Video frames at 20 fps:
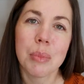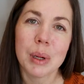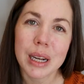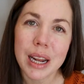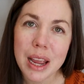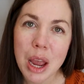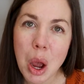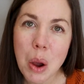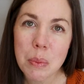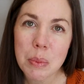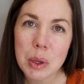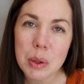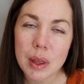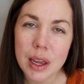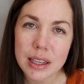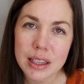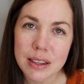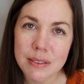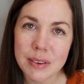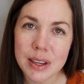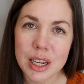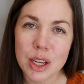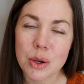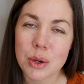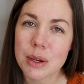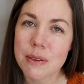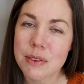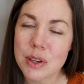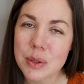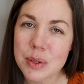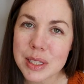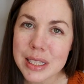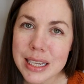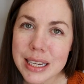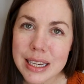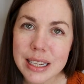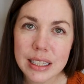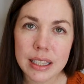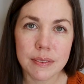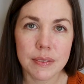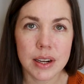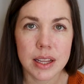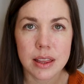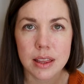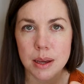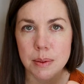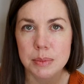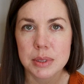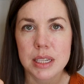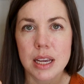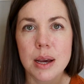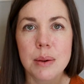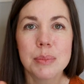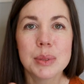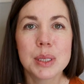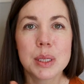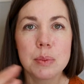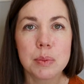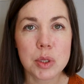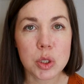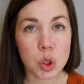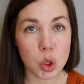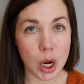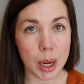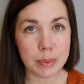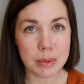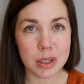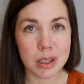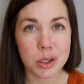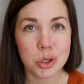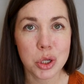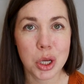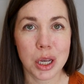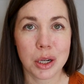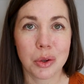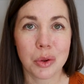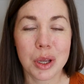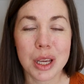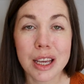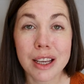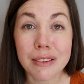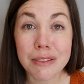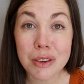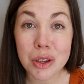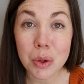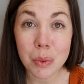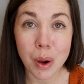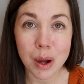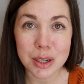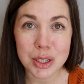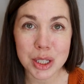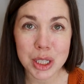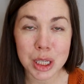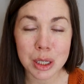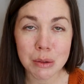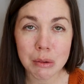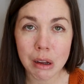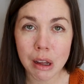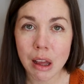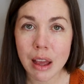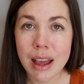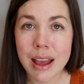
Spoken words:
But I hope you liked the video. If you did, give it a thumbs up, subscribe to the channel if you want to.